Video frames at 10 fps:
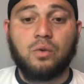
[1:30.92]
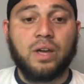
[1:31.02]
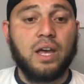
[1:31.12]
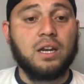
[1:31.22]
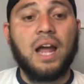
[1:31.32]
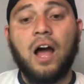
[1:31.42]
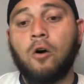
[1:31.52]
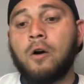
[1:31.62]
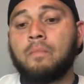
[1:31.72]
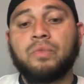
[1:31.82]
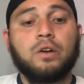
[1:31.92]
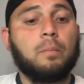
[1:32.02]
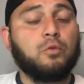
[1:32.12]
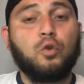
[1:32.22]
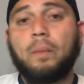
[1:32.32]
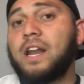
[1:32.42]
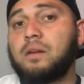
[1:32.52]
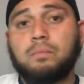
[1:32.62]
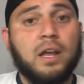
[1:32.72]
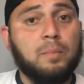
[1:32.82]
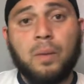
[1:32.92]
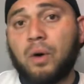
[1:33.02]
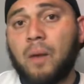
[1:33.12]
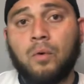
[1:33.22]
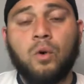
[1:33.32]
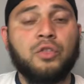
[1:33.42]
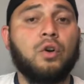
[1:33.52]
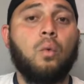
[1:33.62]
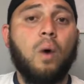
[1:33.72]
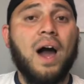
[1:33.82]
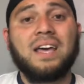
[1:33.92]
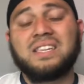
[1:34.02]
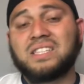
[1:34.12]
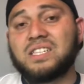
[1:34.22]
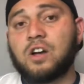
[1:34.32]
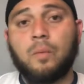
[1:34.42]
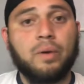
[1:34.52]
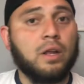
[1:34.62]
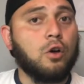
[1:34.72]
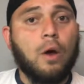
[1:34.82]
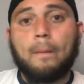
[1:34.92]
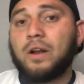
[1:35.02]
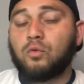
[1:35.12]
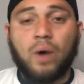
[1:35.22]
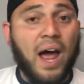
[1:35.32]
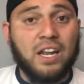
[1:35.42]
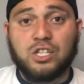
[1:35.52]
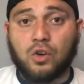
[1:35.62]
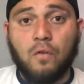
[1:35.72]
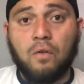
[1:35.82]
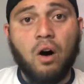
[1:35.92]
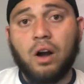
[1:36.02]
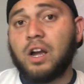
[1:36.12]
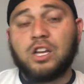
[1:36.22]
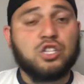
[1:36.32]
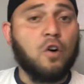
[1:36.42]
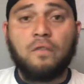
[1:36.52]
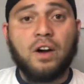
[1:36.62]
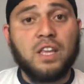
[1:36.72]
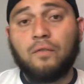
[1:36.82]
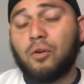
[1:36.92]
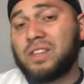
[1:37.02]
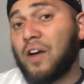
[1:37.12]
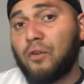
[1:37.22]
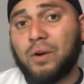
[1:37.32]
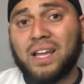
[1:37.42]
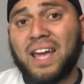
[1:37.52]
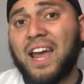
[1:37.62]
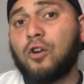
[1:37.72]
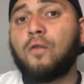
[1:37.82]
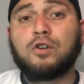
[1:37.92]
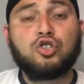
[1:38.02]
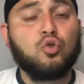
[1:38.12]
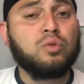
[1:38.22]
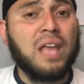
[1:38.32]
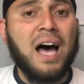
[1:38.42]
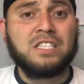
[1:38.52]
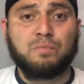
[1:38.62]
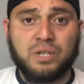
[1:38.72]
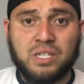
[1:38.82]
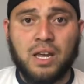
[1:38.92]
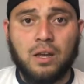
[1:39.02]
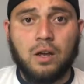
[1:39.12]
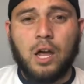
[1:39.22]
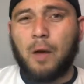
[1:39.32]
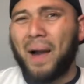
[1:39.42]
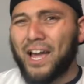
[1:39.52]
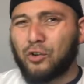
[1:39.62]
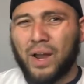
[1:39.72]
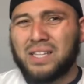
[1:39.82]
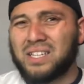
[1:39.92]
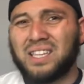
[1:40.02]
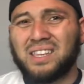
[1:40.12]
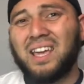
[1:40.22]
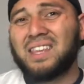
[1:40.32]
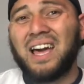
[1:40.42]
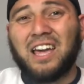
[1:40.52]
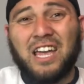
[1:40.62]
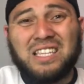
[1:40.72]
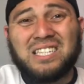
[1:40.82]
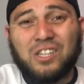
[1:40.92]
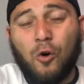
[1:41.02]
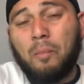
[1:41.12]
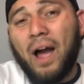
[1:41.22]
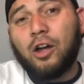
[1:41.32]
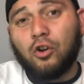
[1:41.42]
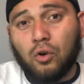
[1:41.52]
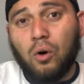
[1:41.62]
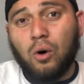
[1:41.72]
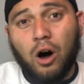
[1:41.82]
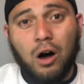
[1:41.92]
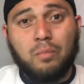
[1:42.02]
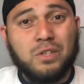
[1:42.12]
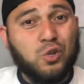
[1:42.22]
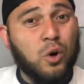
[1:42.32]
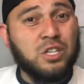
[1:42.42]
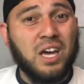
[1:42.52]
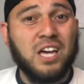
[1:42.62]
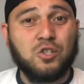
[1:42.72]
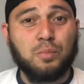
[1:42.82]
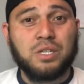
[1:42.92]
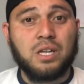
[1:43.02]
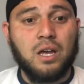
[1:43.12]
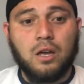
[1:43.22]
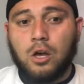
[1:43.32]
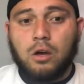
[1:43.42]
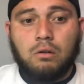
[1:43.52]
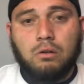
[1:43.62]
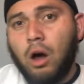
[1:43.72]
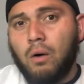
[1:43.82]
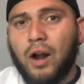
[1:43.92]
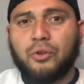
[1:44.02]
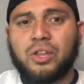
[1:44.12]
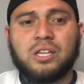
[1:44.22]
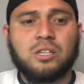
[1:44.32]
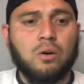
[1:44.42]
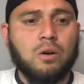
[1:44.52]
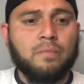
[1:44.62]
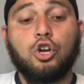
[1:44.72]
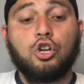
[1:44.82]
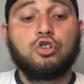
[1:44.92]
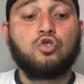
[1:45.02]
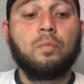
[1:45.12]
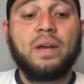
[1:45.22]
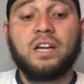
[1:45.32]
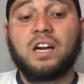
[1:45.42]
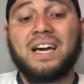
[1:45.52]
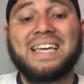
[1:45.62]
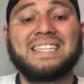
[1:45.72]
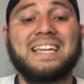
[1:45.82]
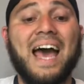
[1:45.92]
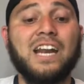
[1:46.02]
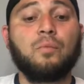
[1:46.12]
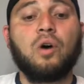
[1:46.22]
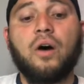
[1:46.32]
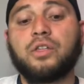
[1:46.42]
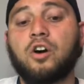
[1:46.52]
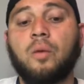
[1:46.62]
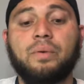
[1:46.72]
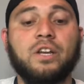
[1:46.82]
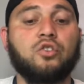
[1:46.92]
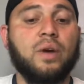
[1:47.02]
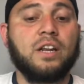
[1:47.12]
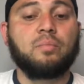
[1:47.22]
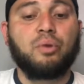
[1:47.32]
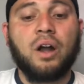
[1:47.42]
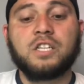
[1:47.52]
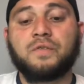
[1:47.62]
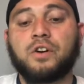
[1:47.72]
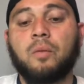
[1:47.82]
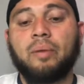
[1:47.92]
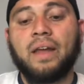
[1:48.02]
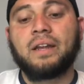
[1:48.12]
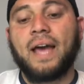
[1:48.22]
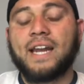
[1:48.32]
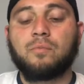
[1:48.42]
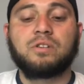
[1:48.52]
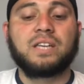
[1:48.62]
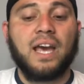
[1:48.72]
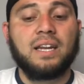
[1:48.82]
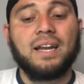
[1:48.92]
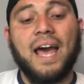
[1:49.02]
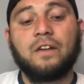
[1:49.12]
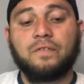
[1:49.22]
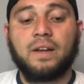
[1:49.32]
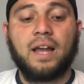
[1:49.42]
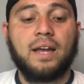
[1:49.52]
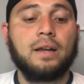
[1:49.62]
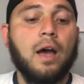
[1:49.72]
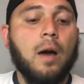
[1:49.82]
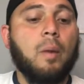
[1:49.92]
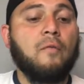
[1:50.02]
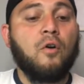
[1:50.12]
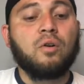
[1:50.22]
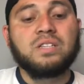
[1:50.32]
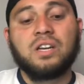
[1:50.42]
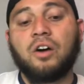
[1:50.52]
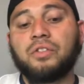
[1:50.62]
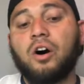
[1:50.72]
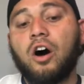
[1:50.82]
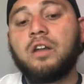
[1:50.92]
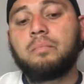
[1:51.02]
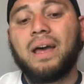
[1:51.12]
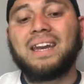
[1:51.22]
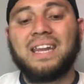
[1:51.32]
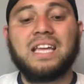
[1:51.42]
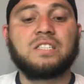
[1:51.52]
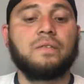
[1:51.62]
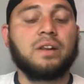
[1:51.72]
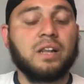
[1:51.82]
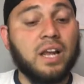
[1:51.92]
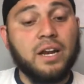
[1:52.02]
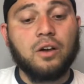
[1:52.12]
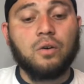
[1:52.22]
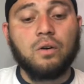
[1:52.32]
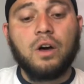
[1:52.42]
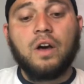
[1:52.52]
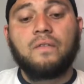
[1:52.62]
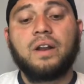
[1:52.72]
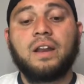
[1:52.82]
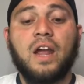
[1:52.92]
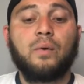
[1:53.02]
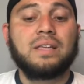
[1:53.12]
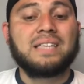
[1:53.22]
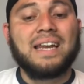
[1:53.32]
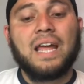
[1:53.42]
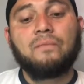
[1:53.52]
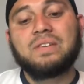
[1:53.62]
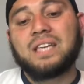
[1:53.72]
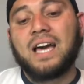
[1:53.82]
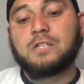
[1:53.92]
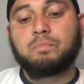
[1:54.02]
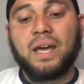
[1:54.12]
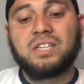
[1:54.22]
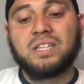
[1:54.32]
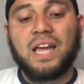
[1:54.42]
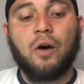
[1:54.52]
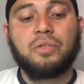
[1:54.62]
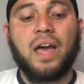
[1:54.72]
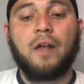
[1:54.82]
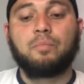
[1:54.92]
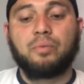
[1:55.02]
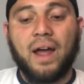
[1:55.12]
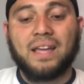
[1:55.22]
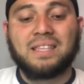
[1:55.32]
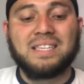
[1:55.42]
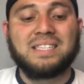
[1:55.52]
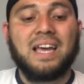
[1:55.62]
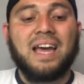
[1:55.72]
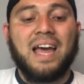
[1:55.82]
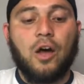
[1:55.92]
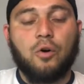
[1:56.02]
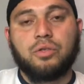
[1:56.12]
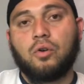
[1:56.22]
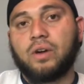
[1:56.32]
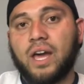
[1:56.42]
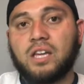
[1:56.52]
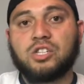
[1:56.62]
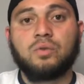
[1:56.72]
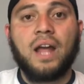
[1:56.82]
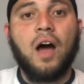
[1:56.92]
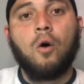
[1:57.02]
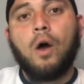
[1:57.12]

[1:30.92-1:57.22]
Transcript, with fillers: Okay, now you many many people have been wondering why is this company been rallying so far so far they've they've already gained over 2000 percent Am I crazy to think that it still might grow up 200 extra percent? No, I don't think so. Zomedica is an animal health company creating products for companion animals, canine and feline, by focusing on the unmet needs of clinical veterinarians and emphasize patient health and practice health. Okay, so now